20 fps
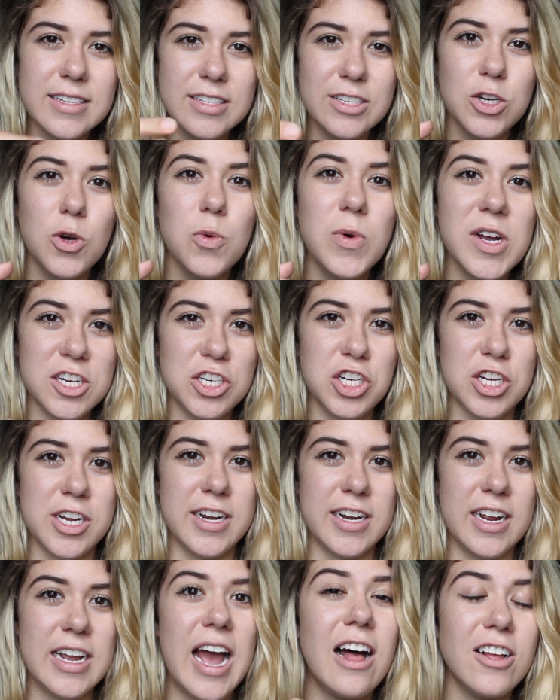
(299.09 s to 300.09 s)

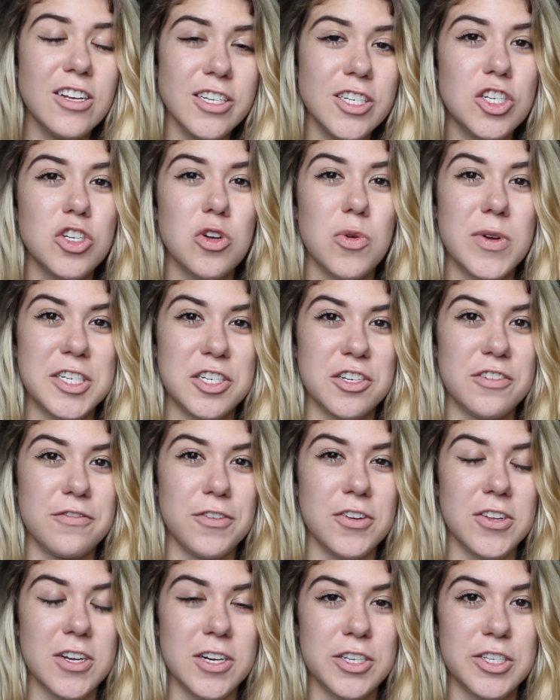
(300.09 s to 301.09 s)
tuition, college tuition
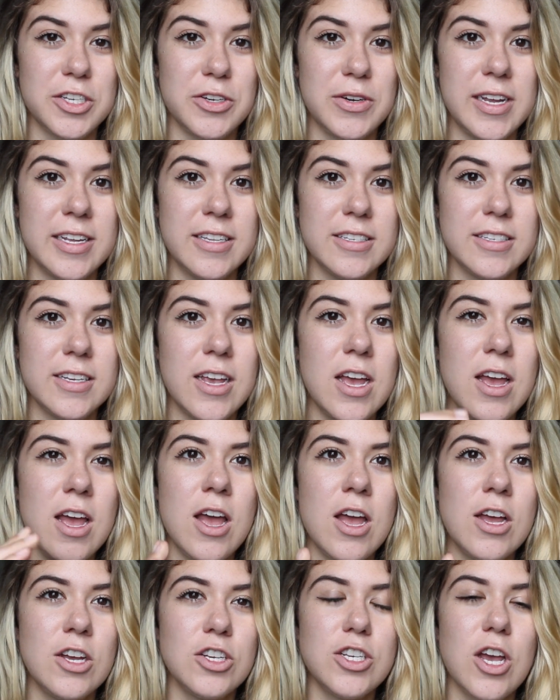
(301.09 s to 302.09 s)
for their students.
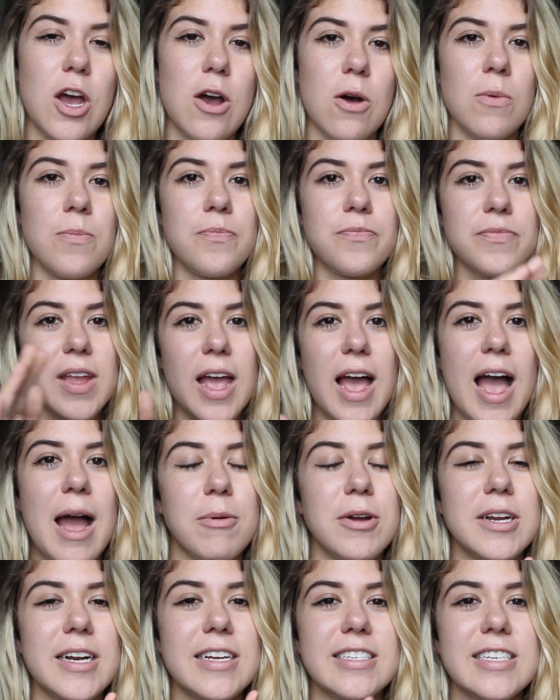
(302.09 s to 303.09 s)
So,
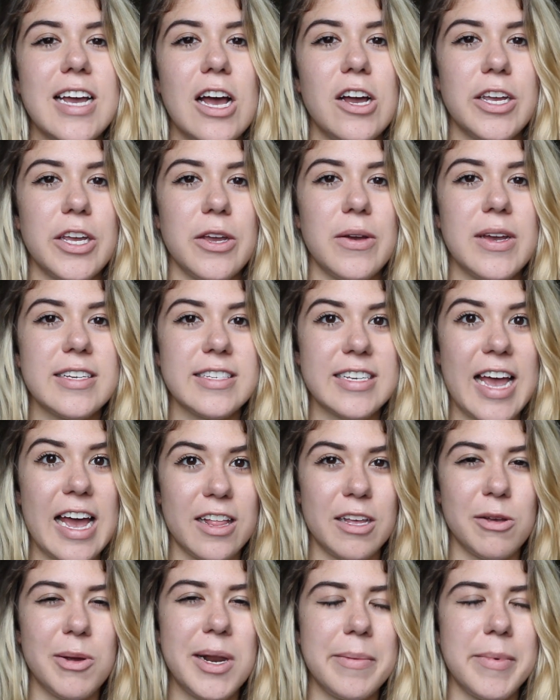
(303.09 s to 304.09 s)
I'm I'm gonna tell you
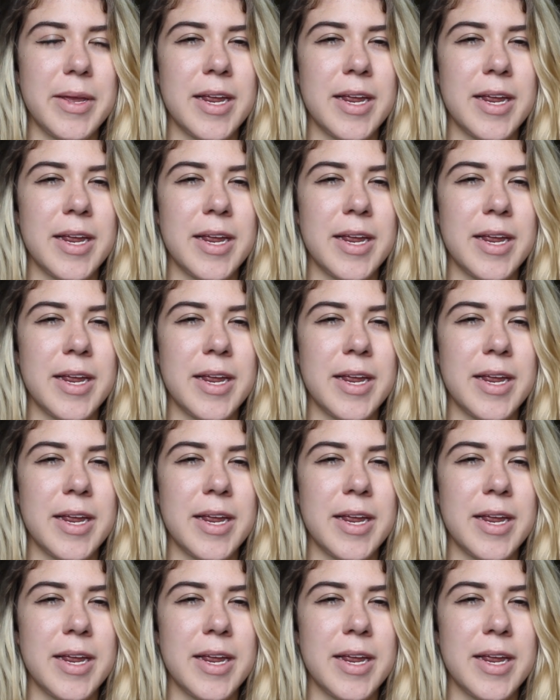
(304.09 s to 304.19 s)
exactly what I